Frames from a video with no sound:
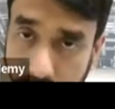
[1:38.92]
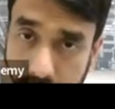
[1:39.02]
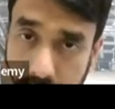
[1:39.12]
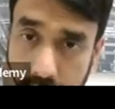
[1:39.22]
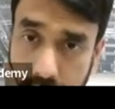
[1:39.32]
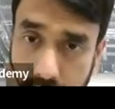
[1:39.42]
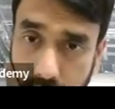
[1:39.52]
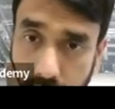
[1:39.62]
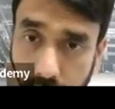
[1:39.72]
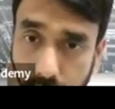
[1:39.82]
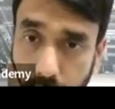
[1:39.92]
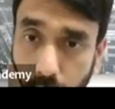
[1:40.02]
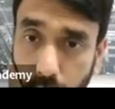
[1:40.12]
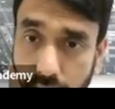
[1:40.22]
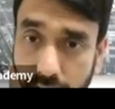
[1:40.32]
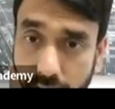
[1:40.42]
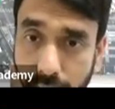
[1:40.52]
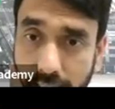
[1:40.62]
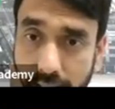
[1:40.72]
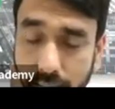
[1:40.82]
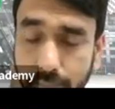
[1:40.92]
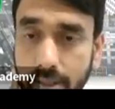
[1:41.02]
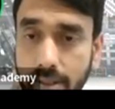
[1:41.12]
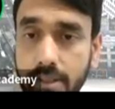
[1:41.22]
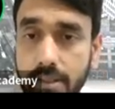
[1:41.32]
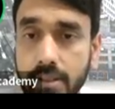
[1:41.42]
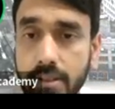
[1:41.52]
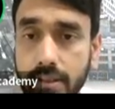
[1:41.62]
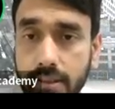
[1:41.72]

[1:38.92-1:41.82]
insertion of gluteus maximus?